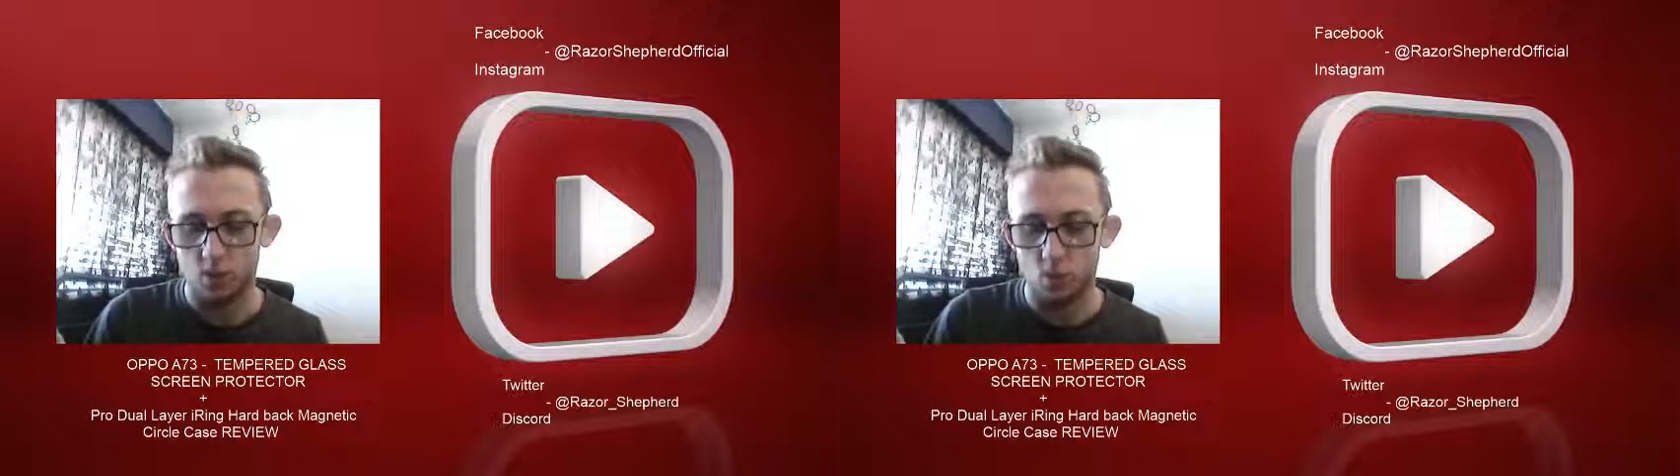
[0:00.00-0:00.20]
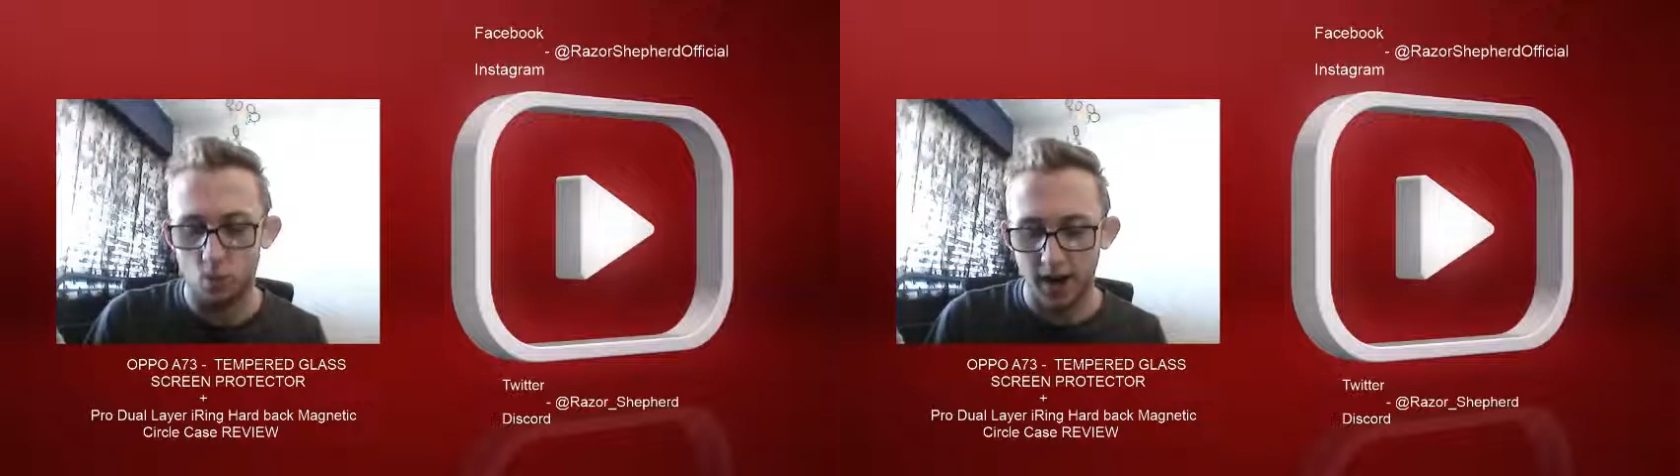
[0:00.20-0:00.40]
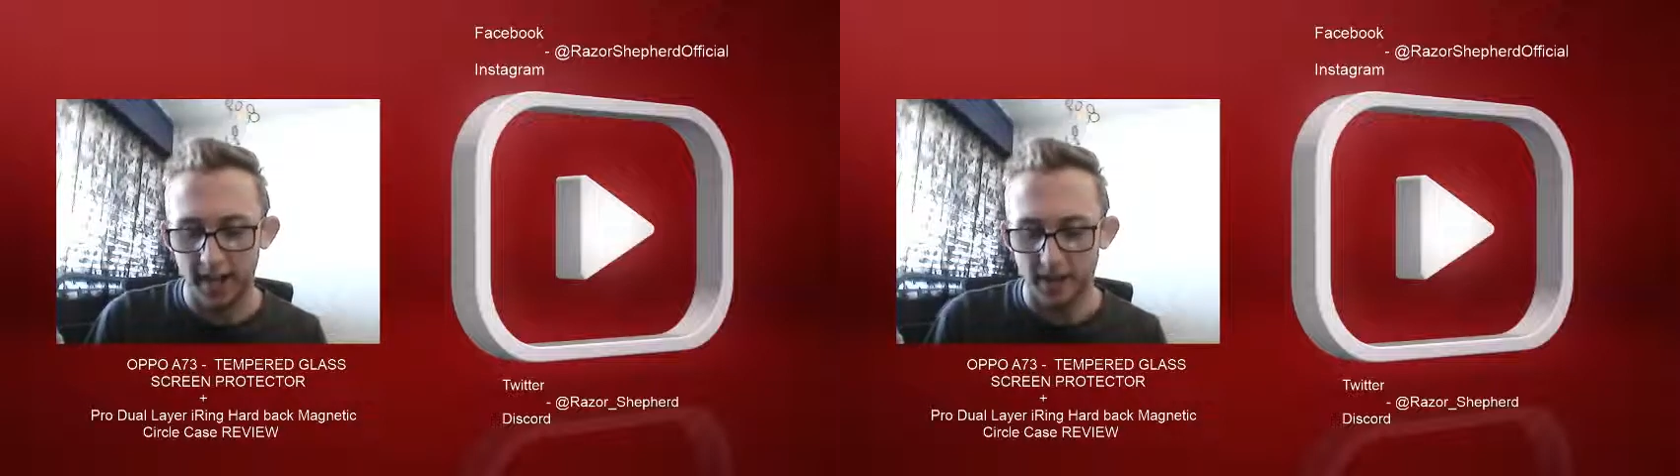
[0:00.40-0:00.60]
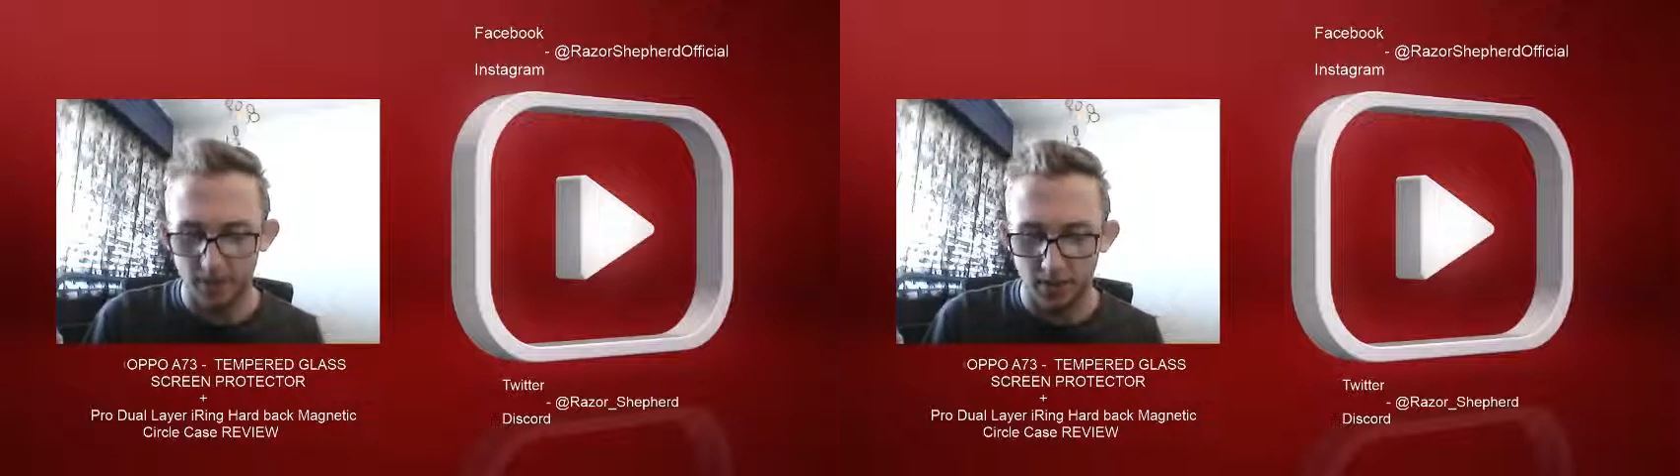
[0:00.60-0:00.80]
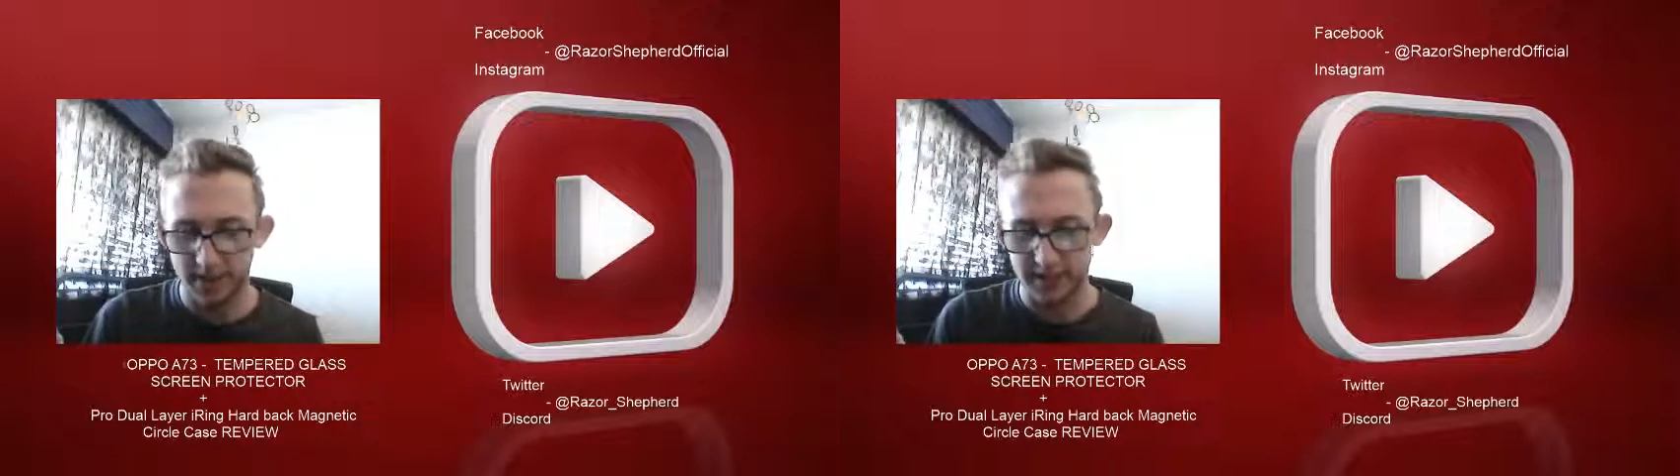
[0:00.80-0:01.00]
why it's
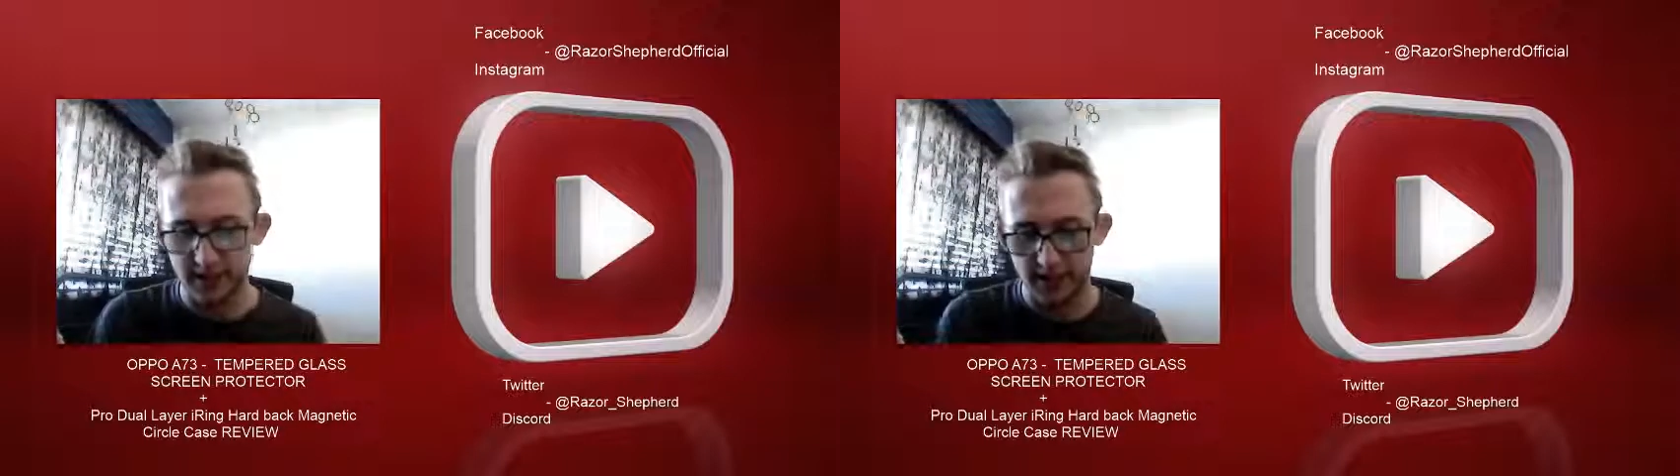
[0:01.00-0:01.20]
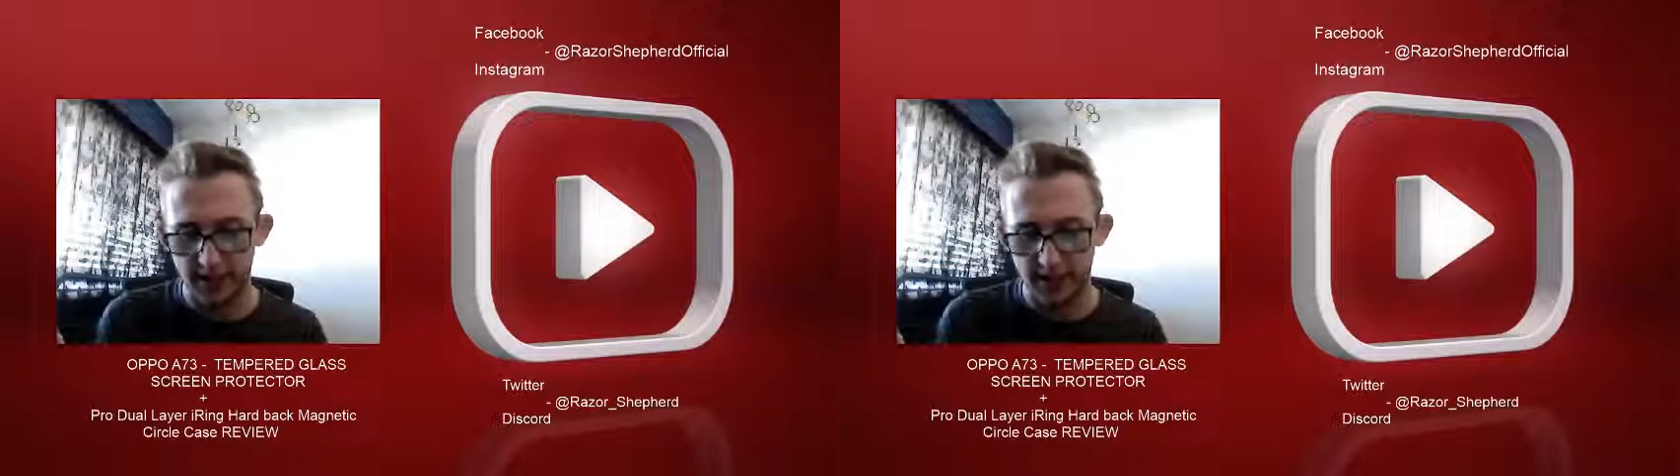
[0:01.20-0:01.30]
plastic